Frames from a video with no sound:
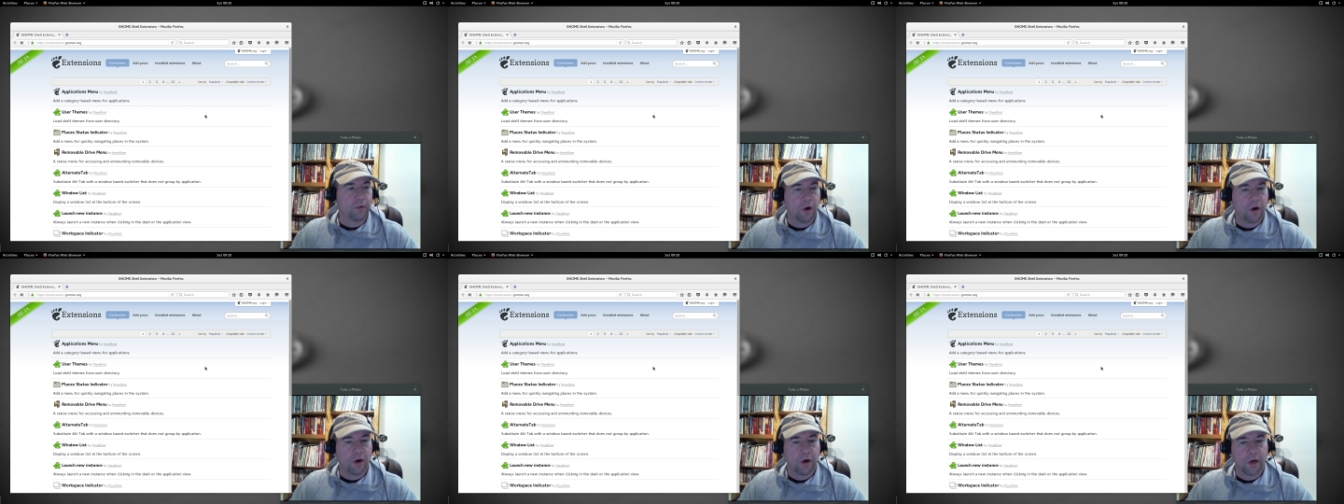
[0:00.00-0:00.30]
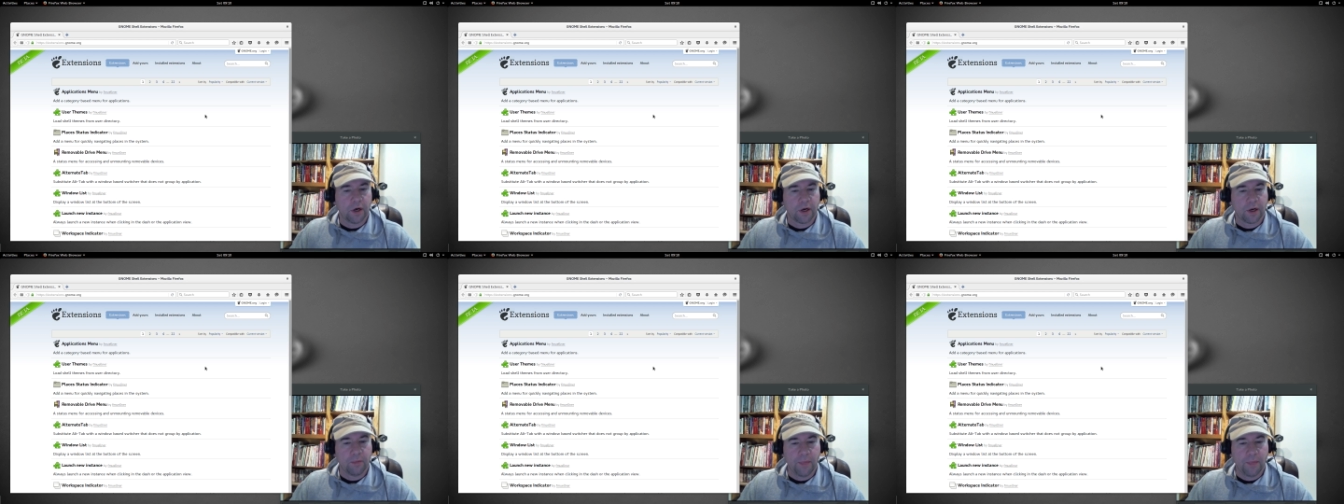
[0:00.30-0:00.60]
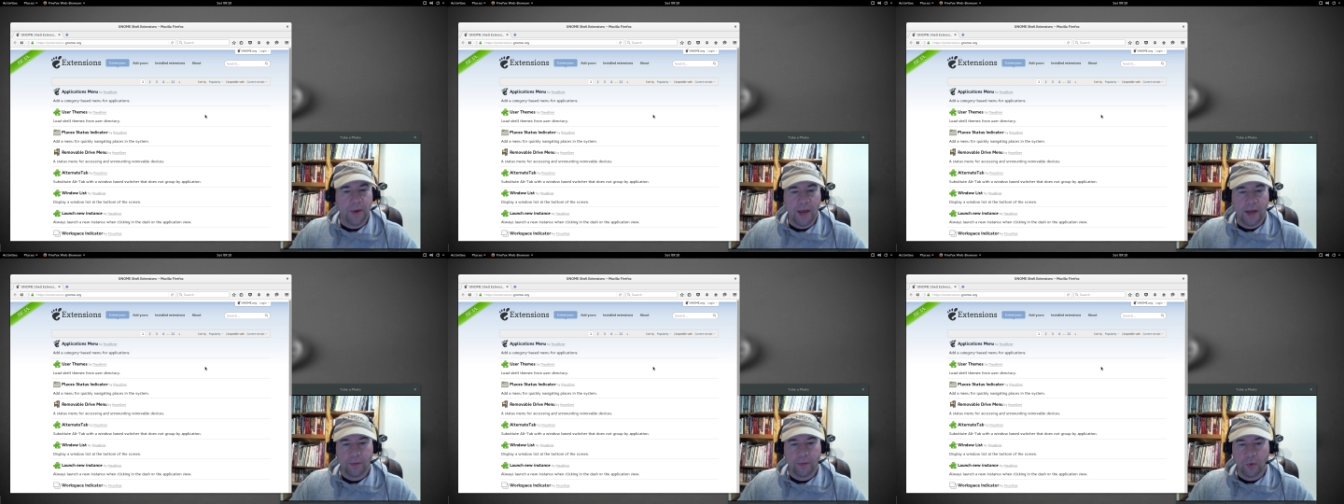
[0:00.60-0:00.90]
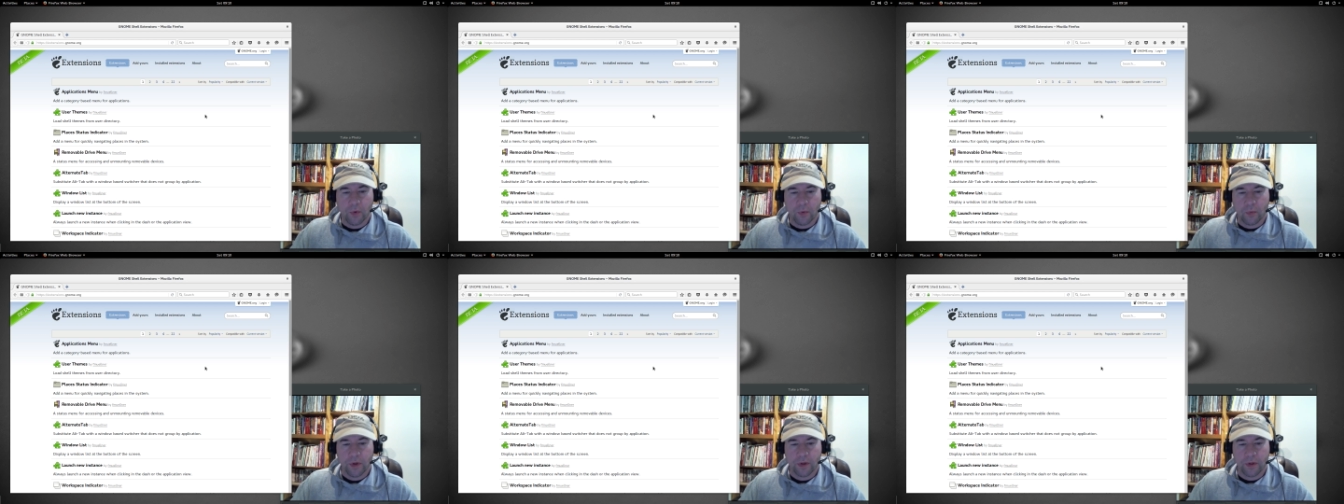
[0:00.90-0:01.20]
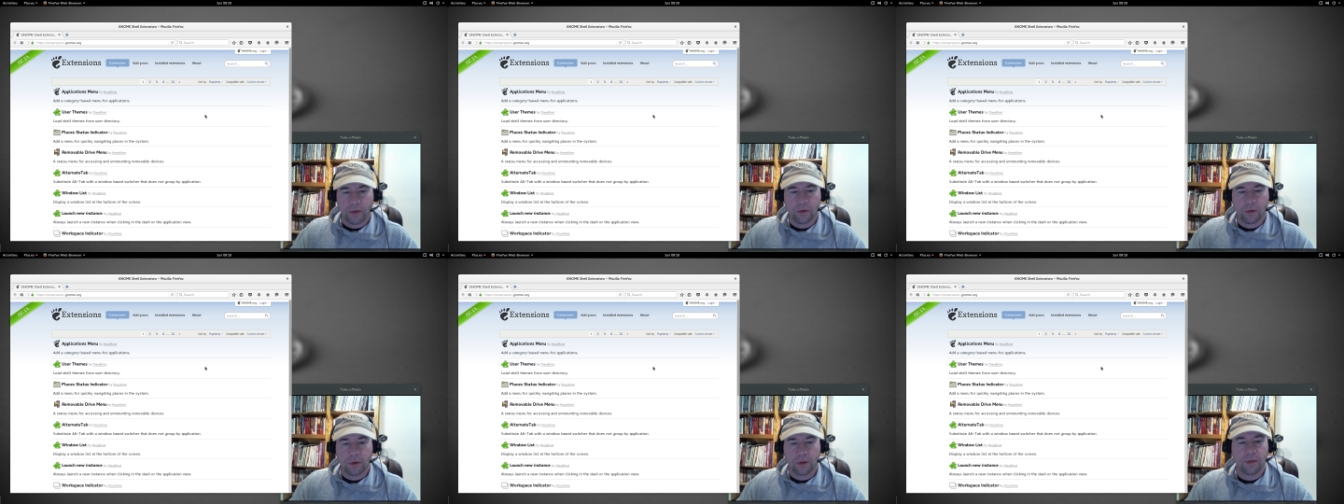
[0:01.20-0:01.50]
are compatible
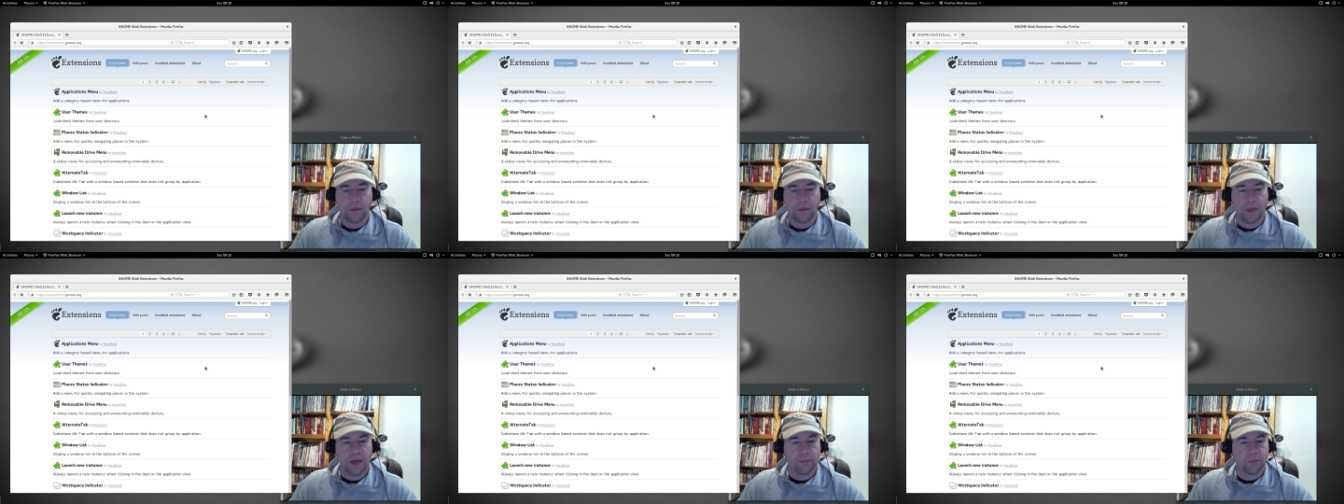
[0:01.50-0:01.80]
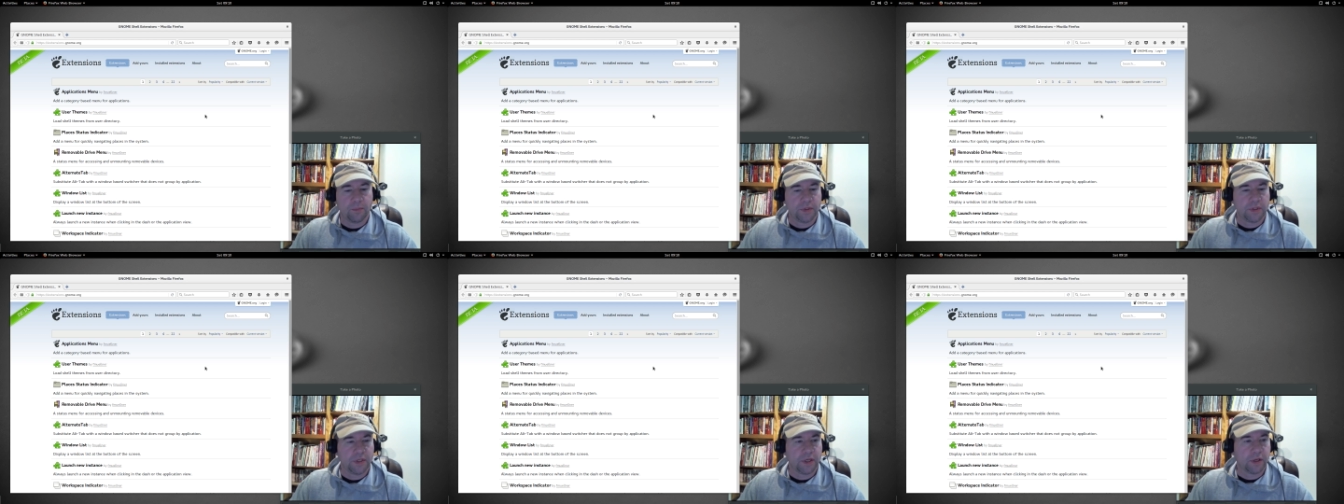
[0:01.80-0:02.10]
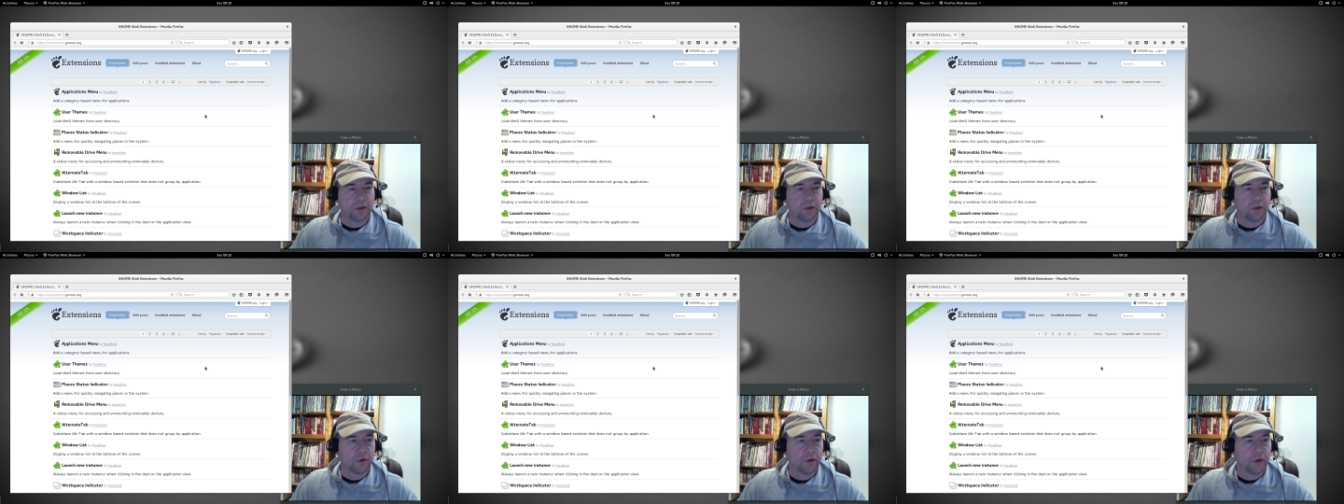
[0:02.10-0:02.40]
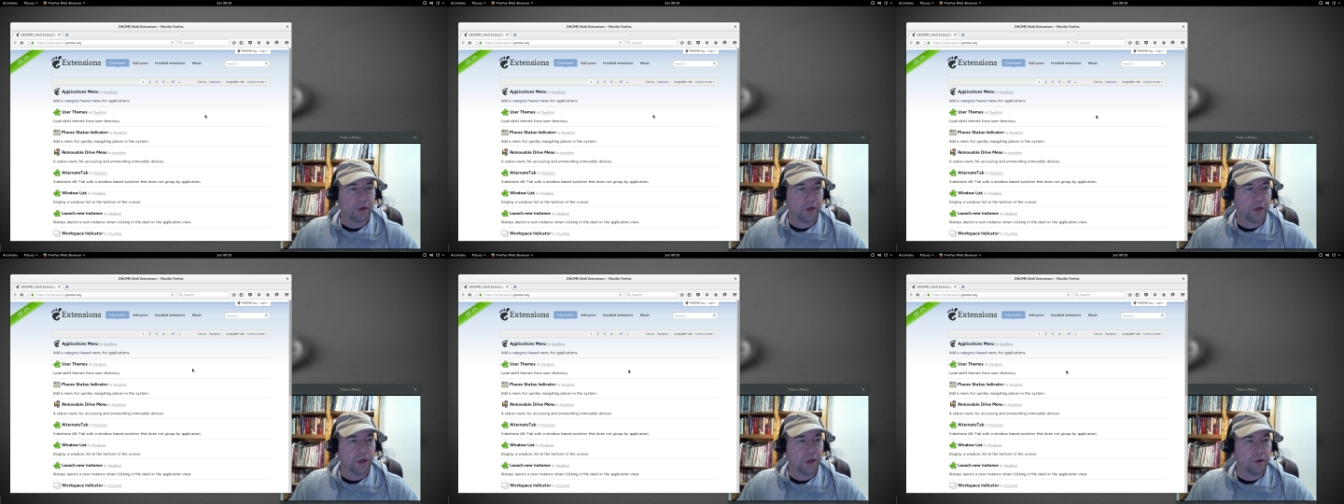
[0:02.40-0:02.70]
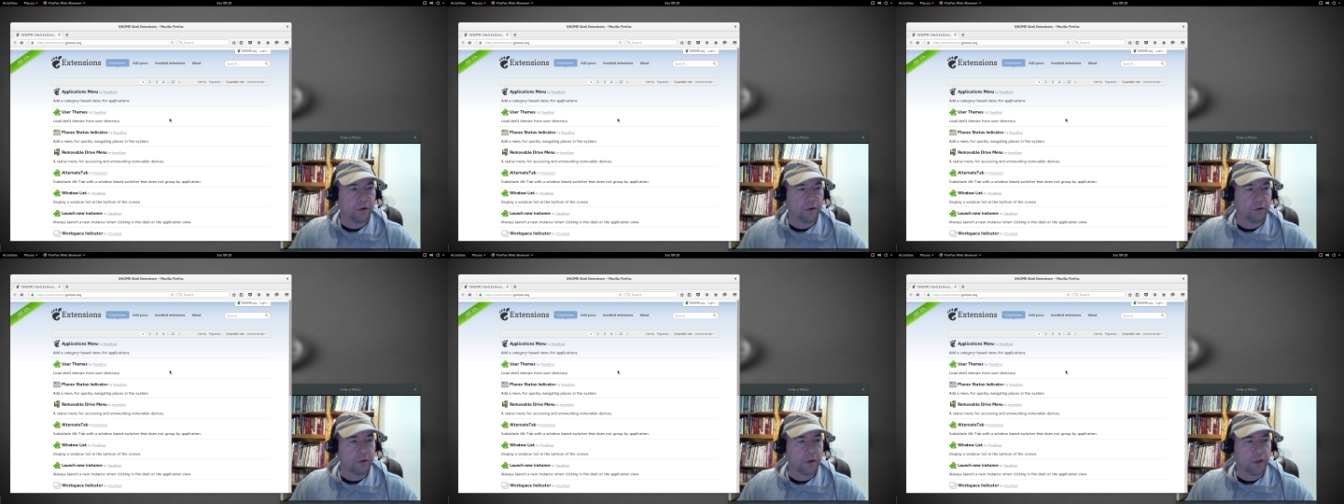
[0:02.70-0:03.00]
with that particular
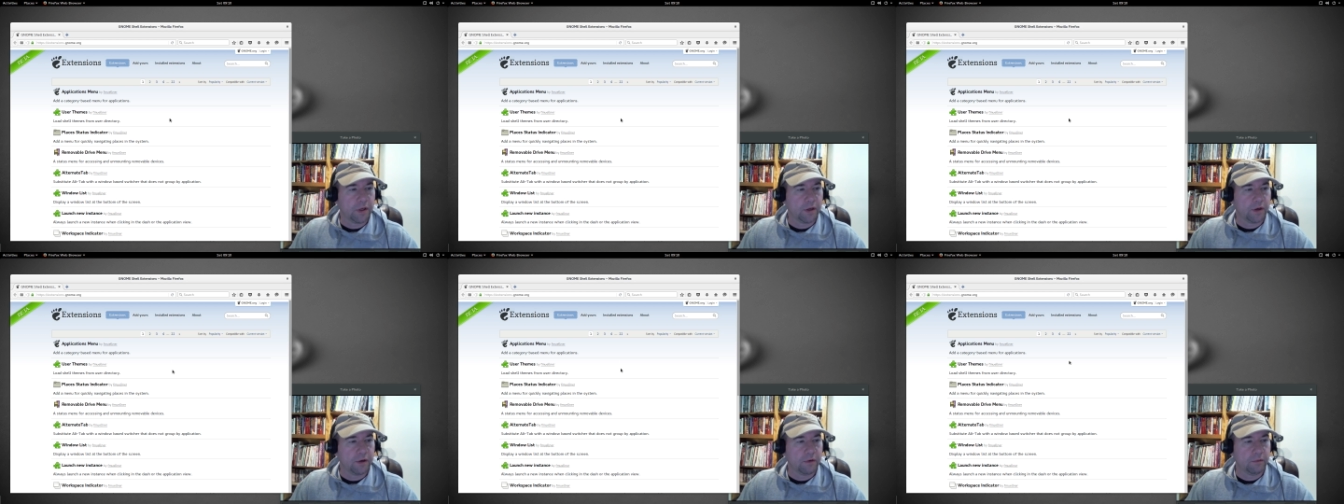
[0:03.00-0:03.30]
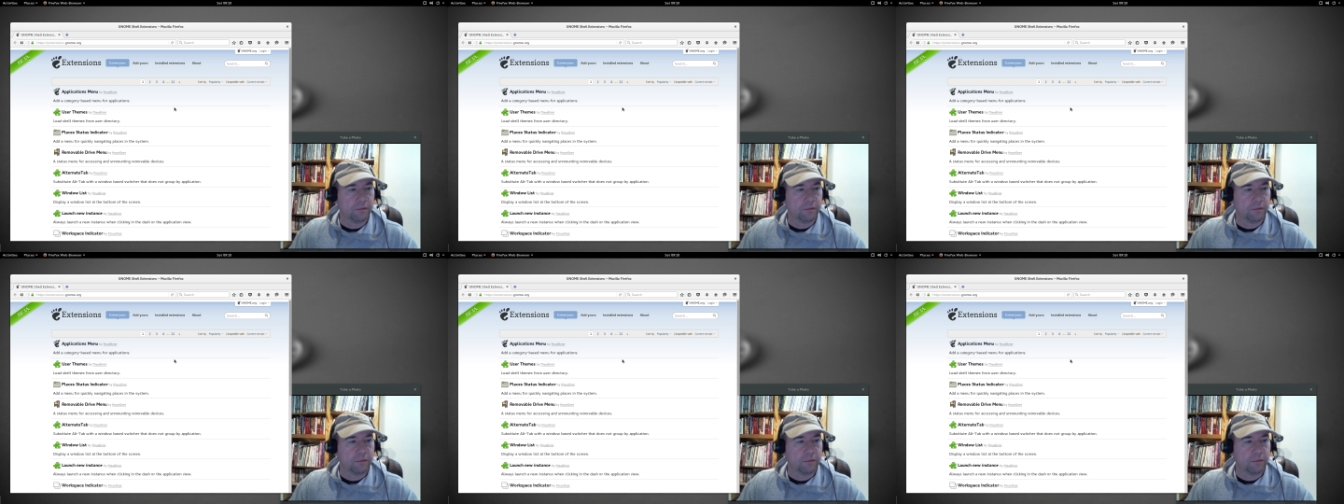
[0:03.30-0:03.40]
uh, uh,